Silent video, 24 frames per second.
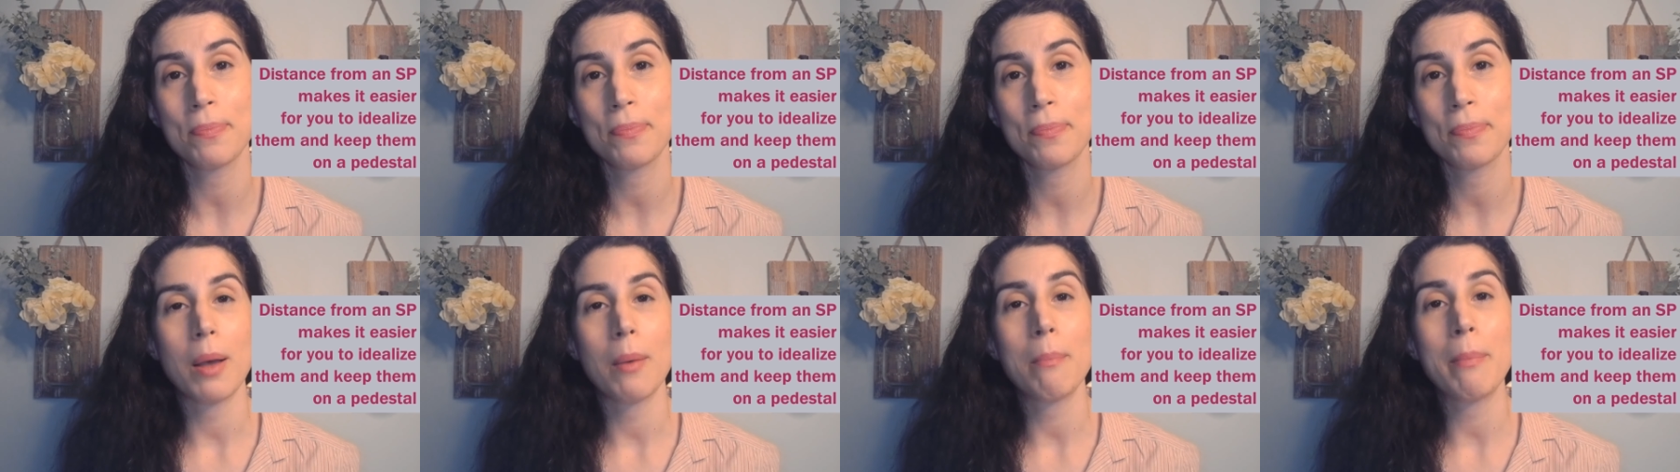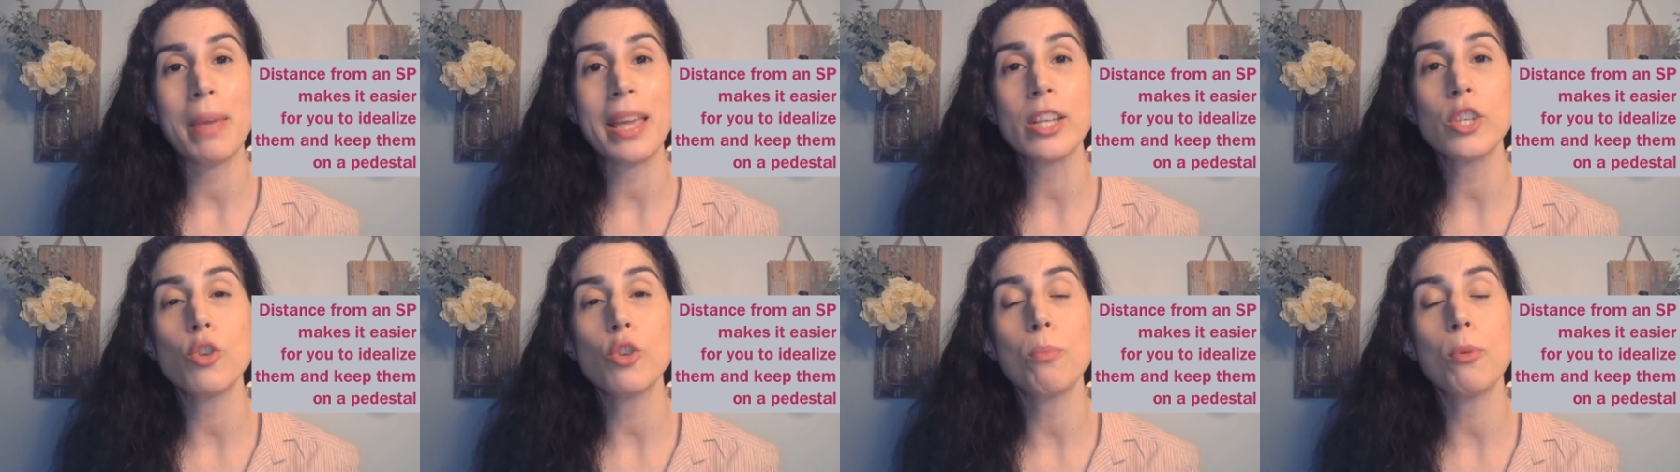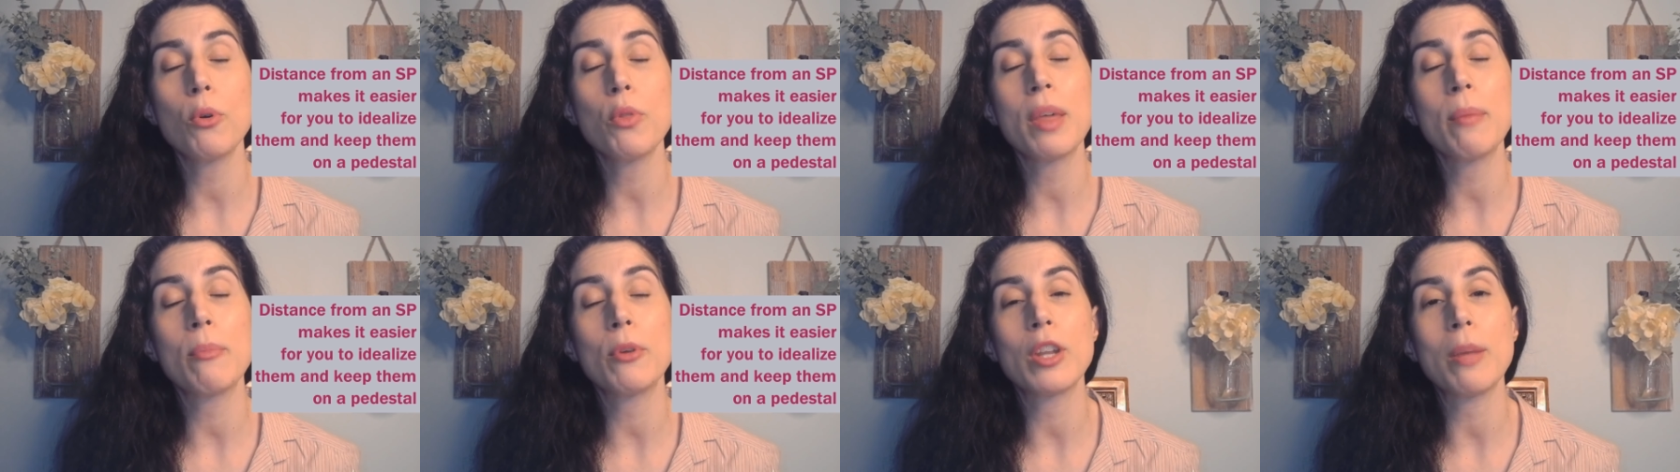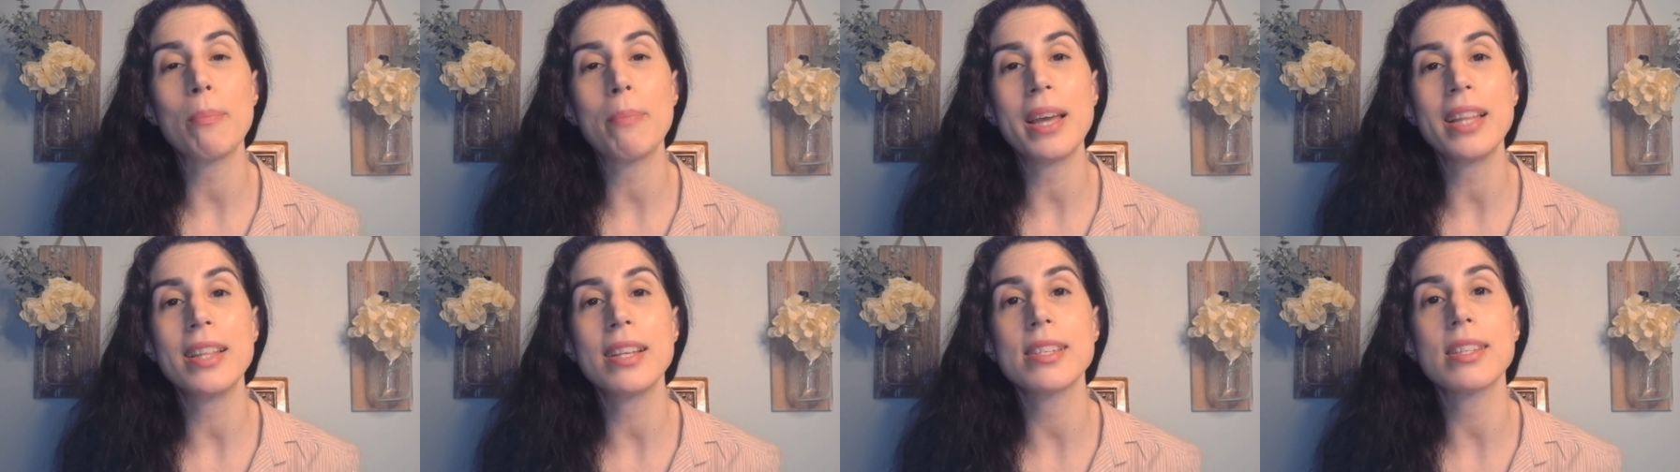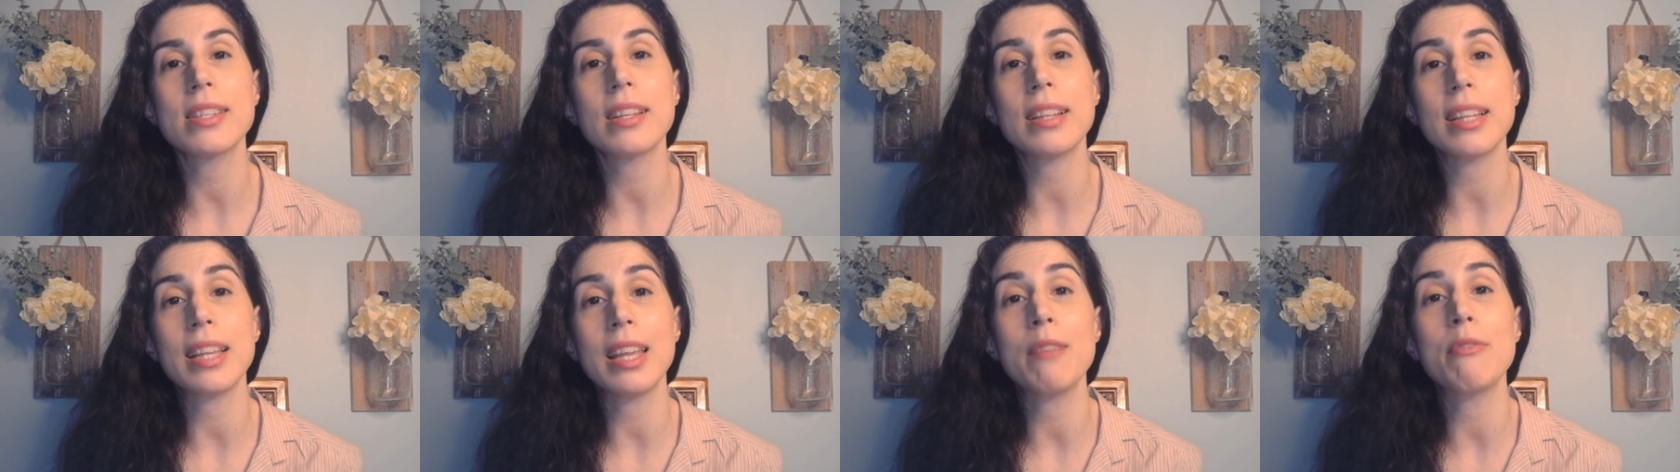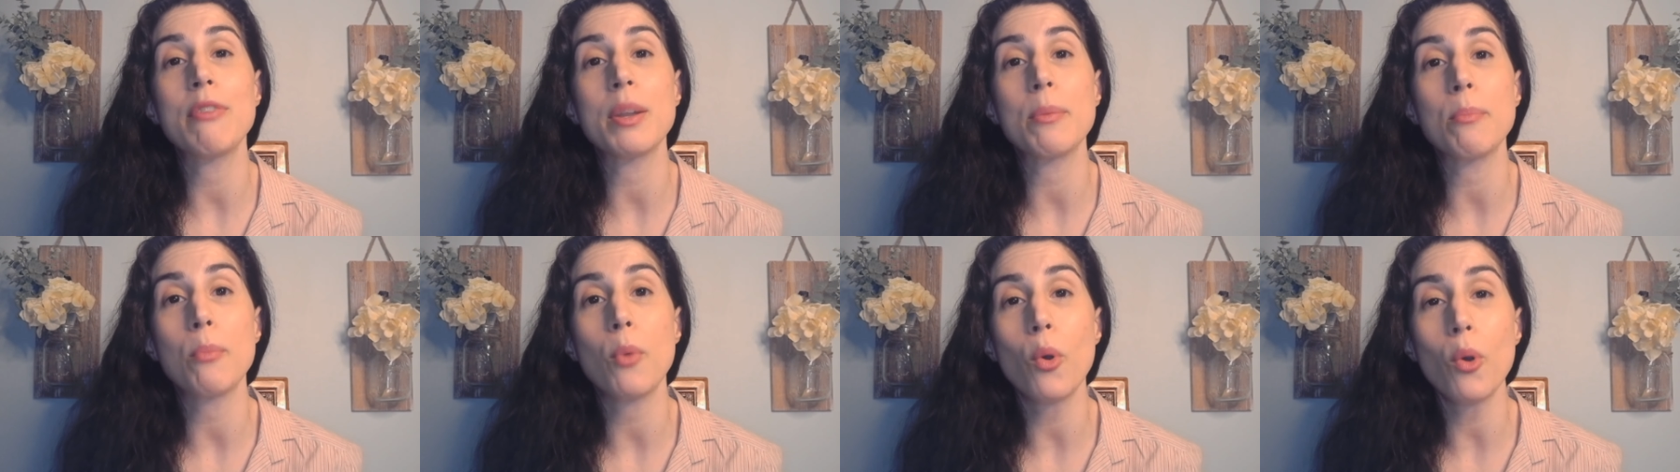makes you put them on a pedestal
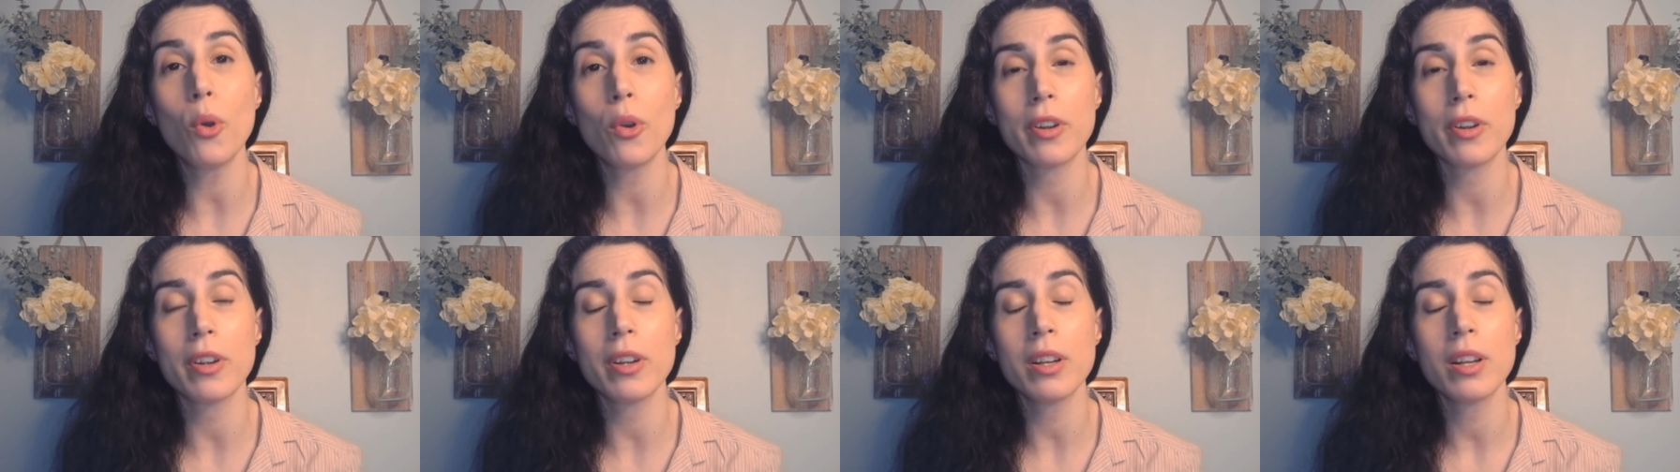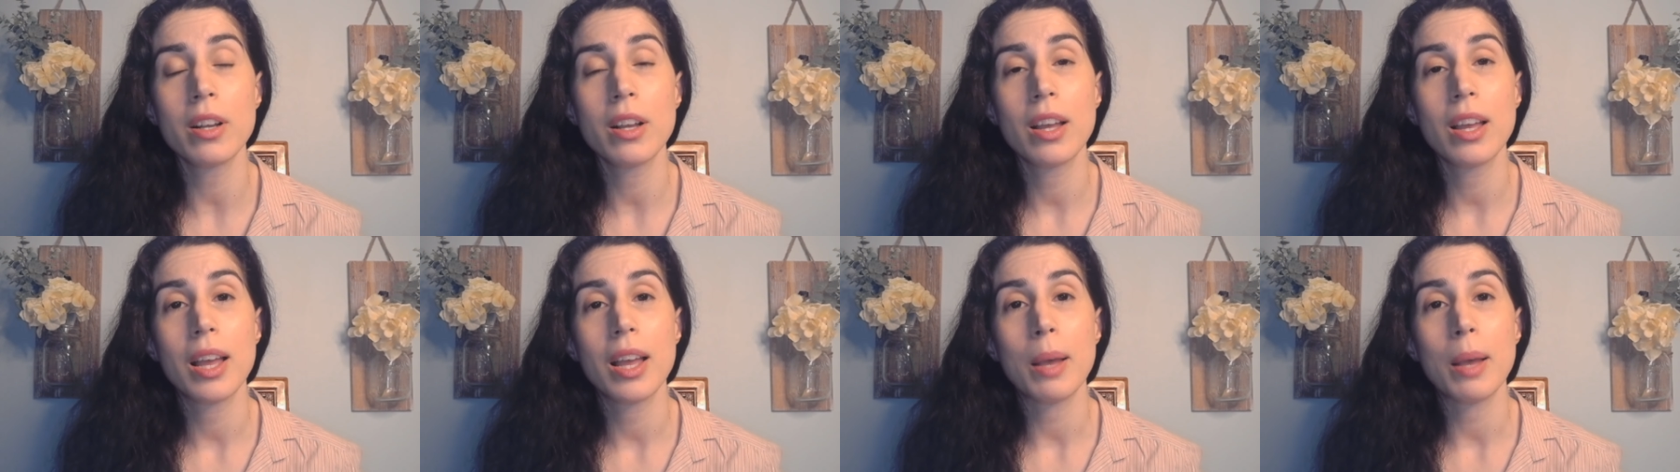even more